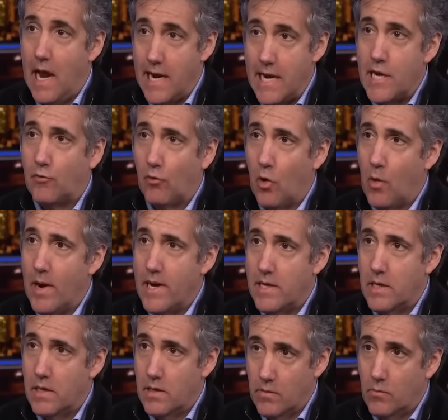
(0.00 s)
And he grew
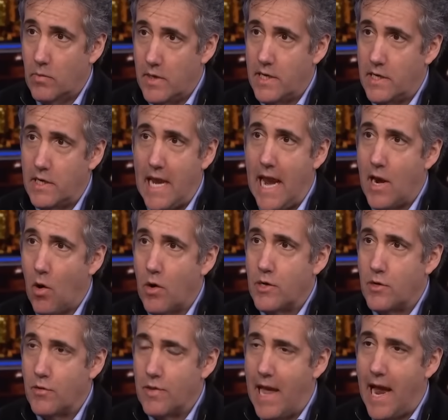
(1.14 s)
it. We can't
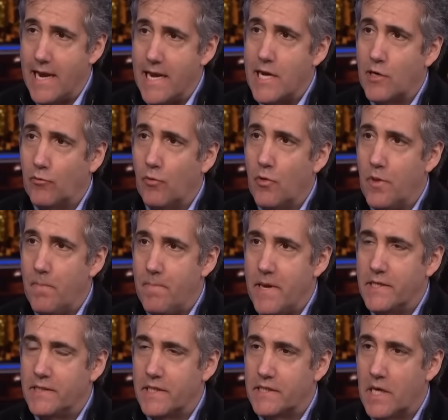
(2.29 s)
argue that. He grew the
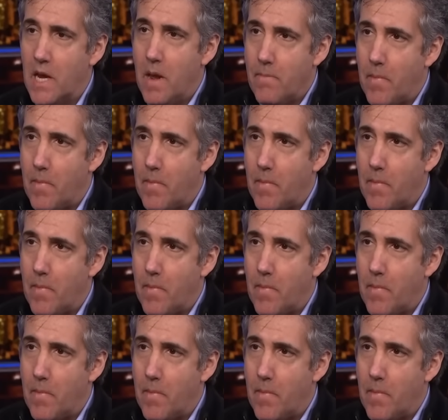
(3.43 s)
business.